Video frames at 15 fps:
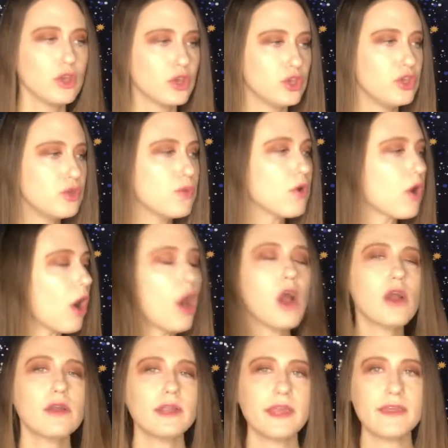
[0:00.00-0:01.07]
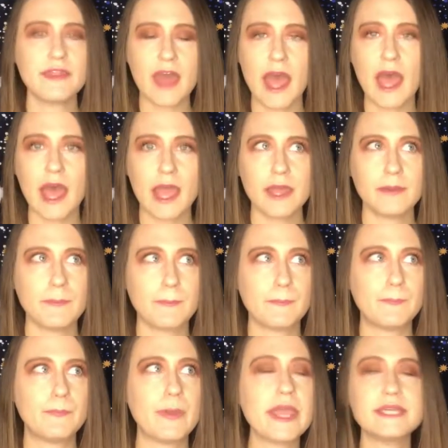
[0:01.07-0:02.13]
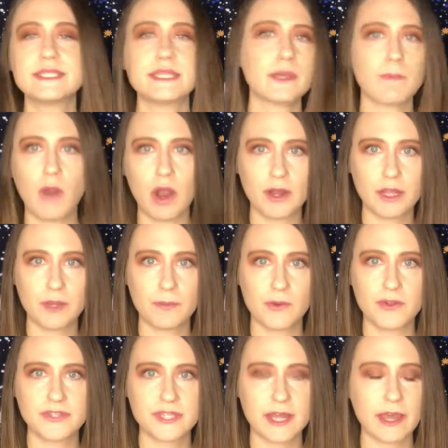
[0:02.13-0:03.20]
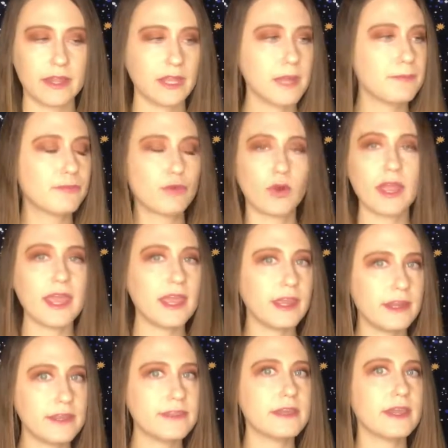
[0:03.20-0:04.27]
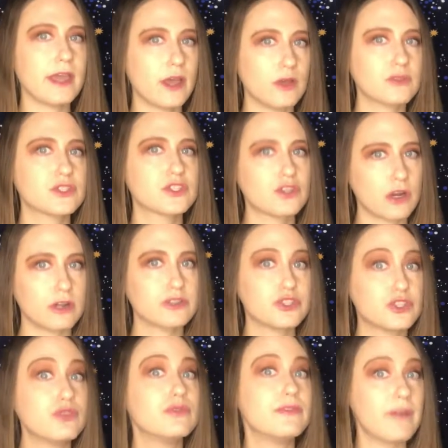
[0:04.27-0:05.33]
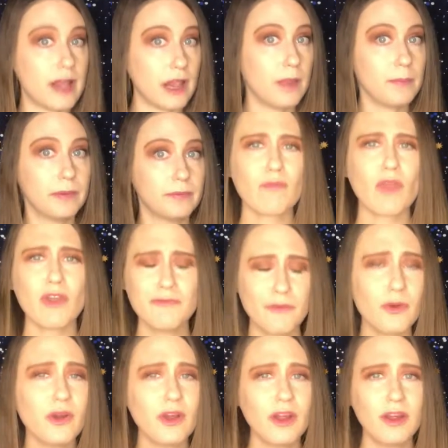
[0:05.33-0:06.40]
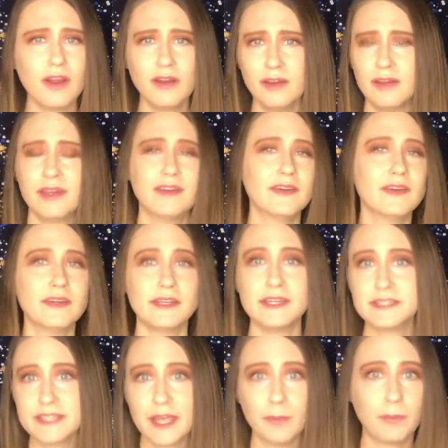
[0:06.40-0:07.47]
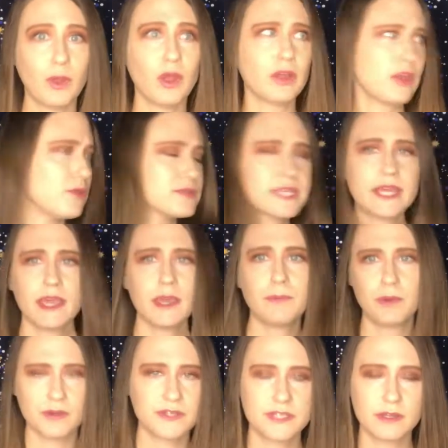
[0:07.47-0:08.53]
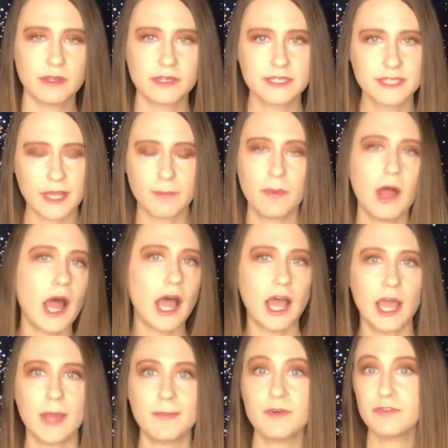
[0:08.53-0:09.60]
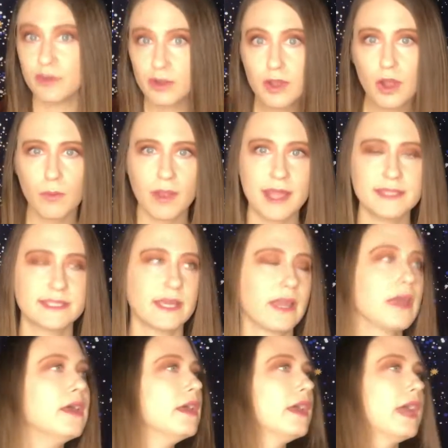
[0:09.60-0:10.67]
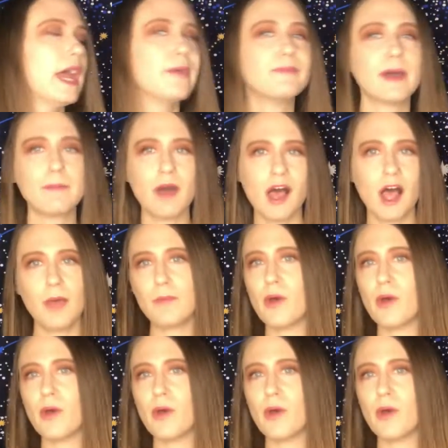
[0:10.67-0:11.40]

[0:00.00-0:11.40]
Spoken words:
You were already that basic part of your personality before anything else starts to develop. For example, using a personal example, I'm a Virgo rising, and my mom